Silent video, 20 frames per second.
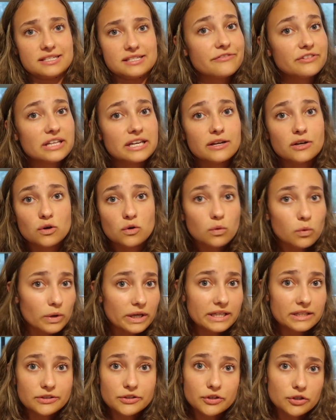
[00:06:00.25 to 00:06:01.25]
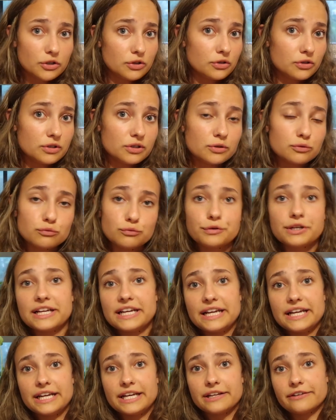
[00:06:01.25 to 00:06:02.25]
Definitely a quick little
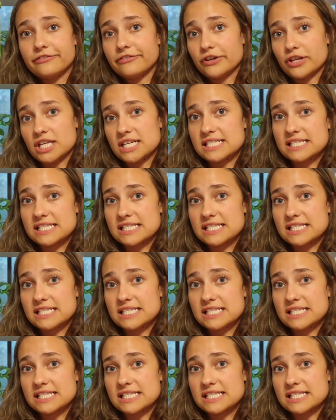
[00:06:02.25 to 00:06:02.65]
read for the